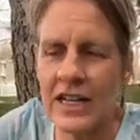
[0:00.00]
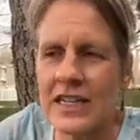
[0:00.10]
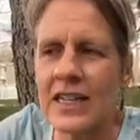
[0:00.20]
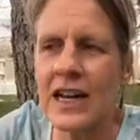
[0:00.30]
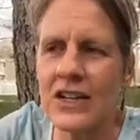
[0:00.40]

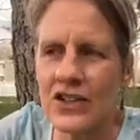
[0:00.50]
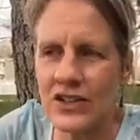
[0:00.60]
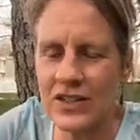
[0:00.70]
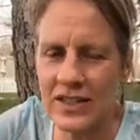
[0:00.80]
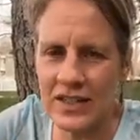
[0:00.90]
to
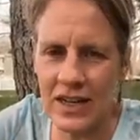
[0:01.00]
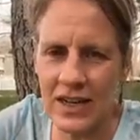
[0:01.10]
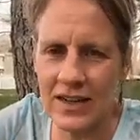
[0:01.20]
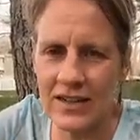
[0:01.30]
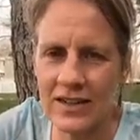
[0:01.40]

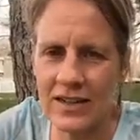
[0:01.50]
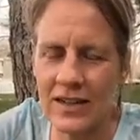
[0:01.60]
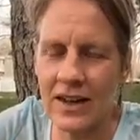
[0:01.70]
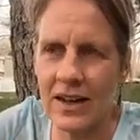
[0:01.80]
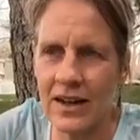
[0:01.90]
understand
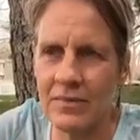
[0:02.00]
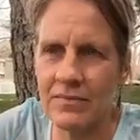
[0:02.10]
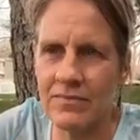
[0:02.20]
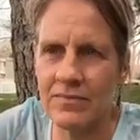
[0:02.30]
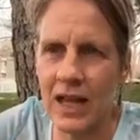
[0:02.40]

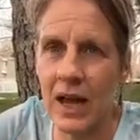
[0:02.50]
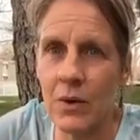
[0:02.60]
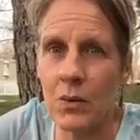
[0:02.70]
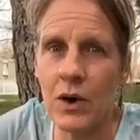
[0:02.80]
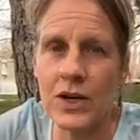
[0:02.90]
how
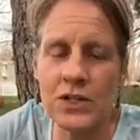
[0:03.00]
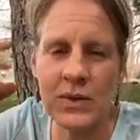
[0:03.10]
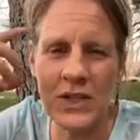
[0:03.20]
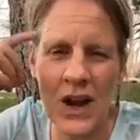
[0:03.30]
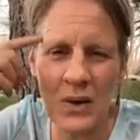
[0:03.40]
it works. So
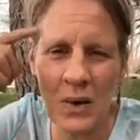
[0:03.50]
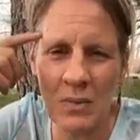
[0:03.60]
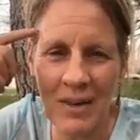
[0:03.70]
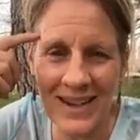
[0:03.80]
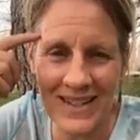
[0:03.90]
it's our own
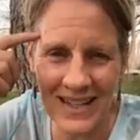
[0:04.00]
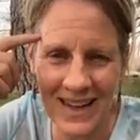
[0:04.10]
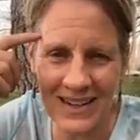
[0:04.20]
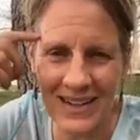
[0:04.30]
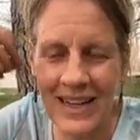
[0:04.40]
mindset.